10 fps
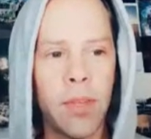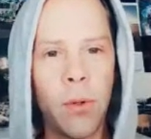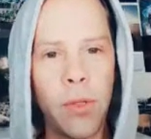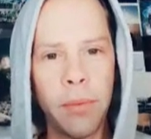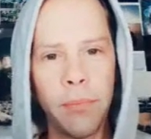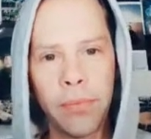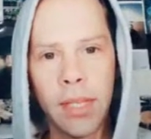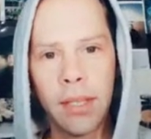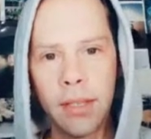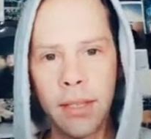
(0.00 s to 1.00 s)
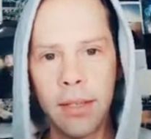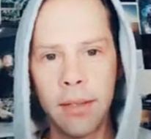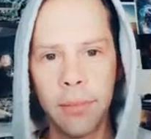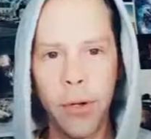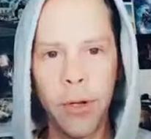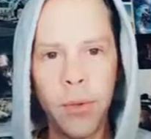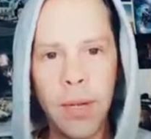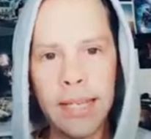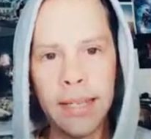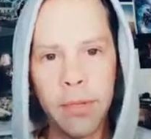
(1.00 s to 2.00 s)
Although bird
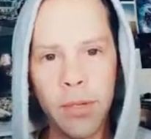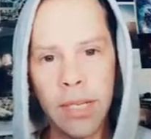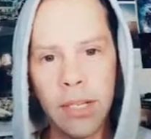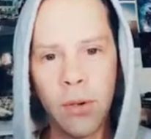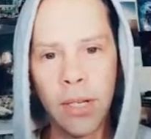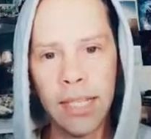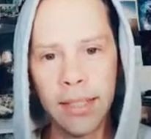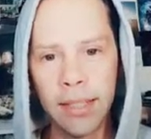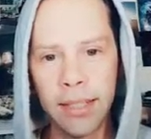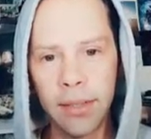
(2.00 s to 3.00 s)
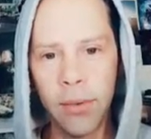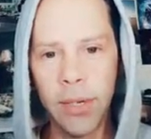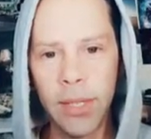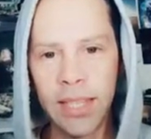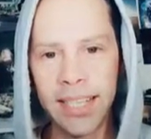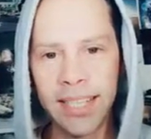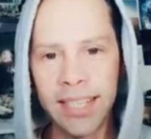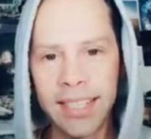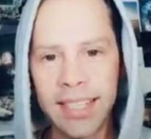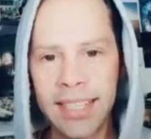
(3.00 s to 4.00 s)
tweeting in between talking isn't the worst thing.
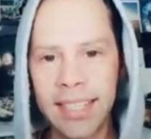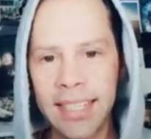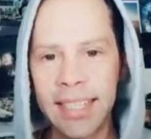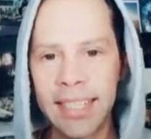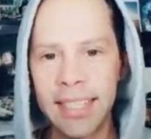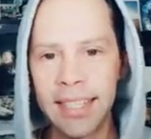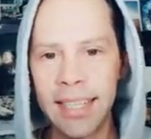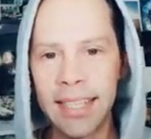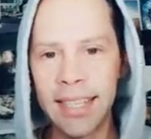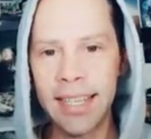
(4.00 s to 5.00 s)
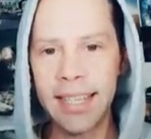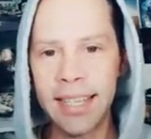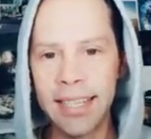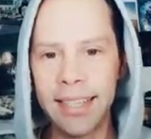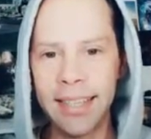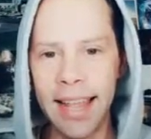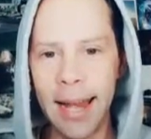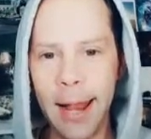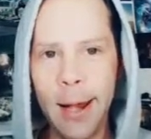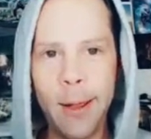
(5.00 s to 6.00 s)
Sazas, that
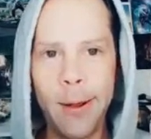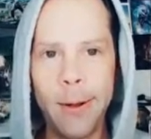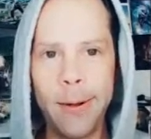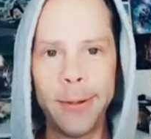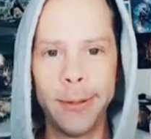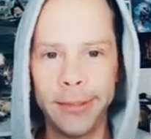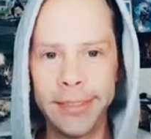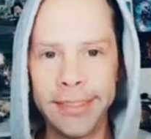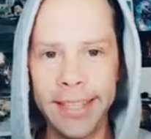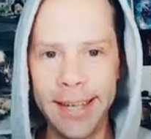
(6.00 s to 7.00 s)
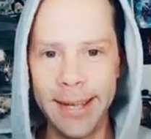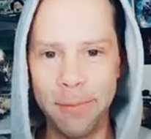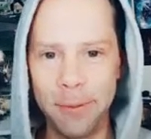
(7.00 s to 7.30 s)
hello, sup?